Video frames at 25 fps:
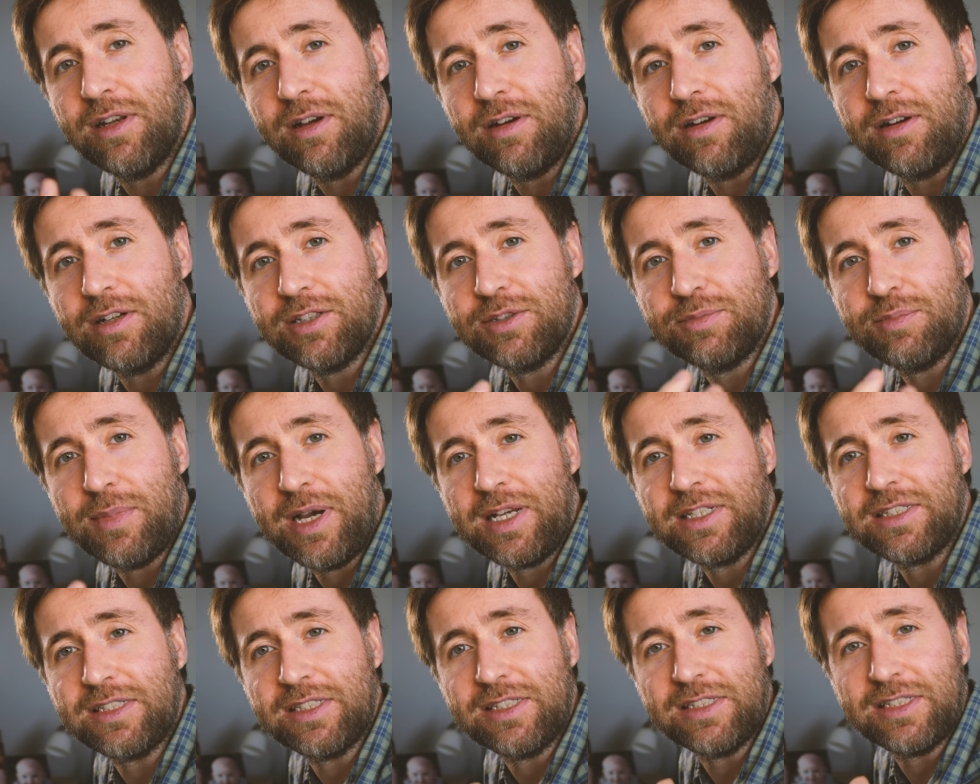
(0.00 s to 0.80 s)
large
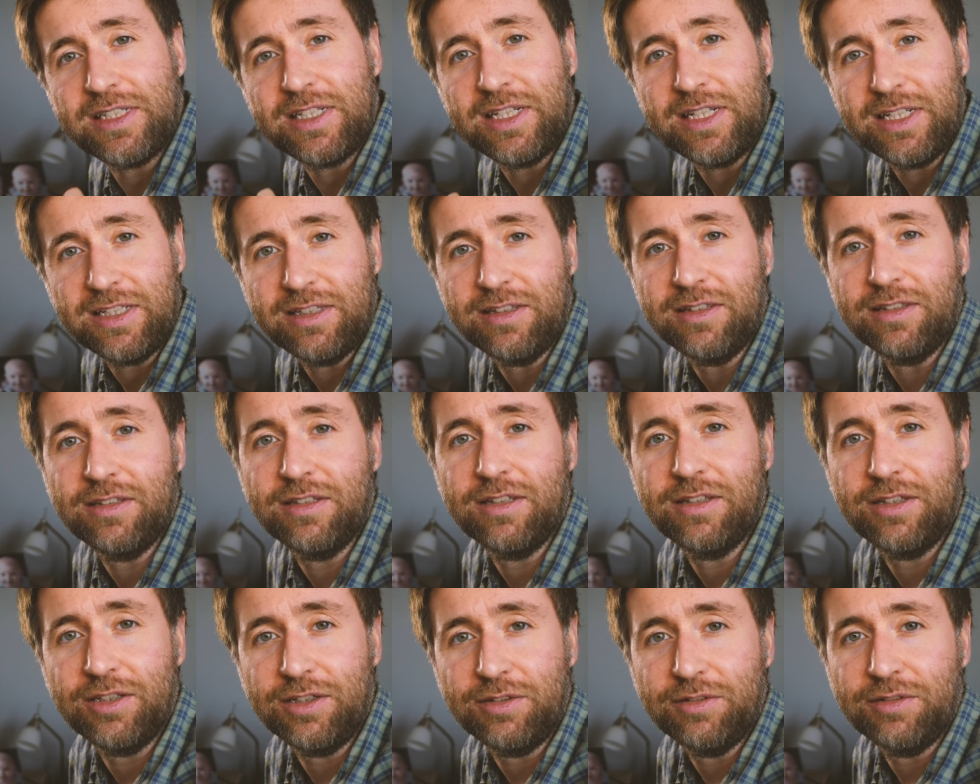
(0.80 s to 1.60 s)
masses in
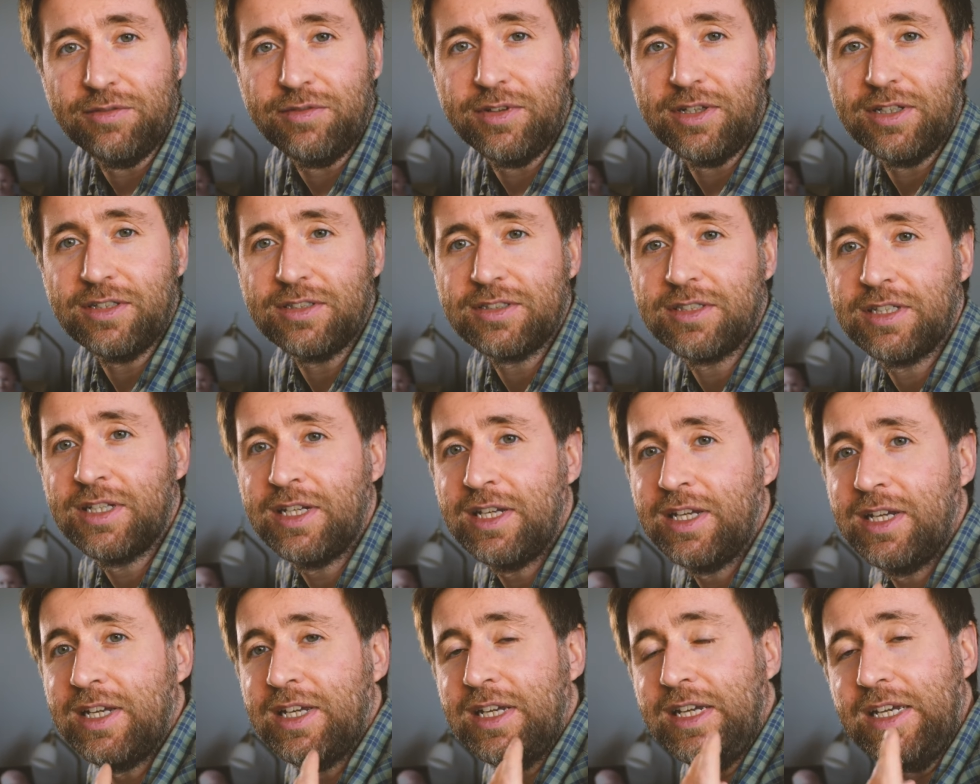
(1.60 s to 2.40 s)
the universe.
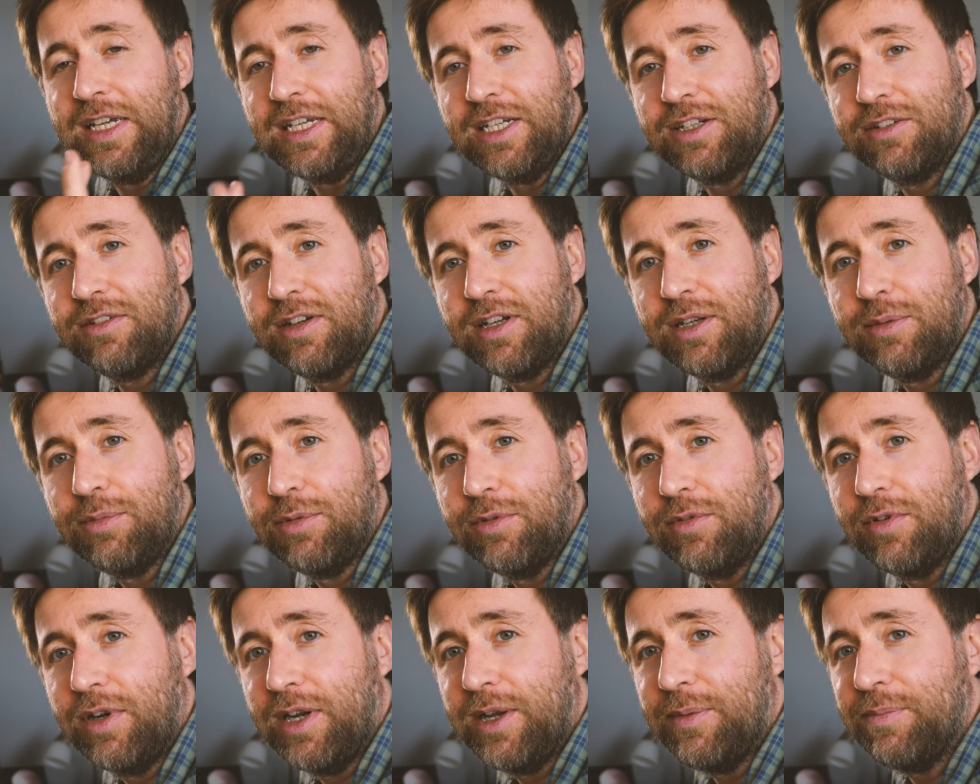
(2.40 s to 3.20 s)
Incredible,
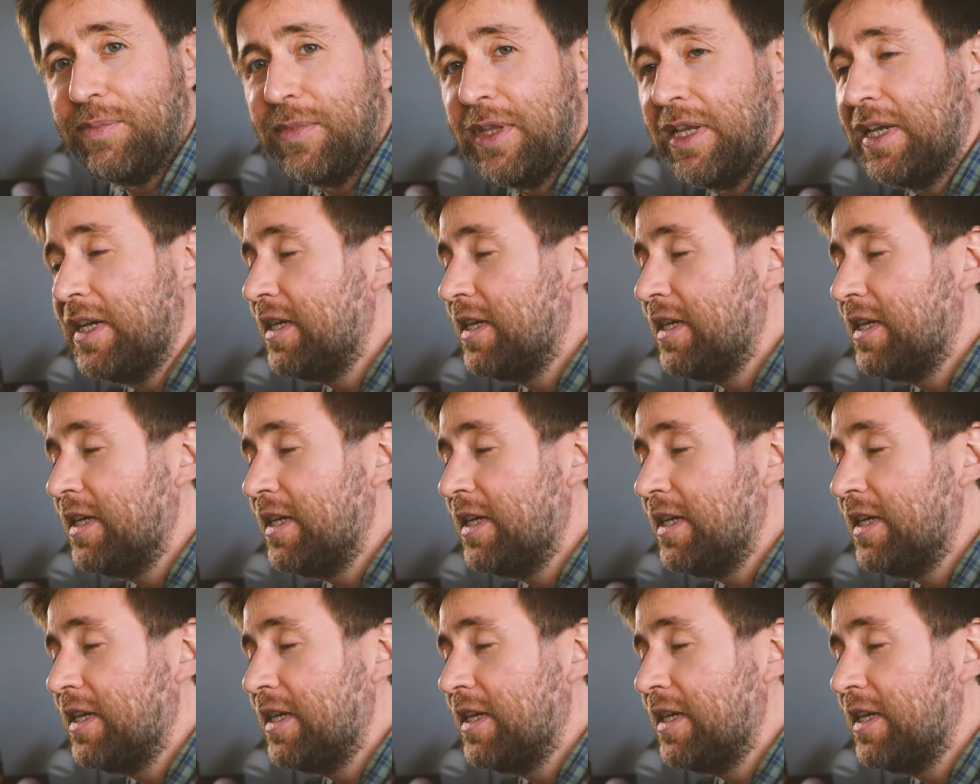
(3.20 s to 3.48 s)
right?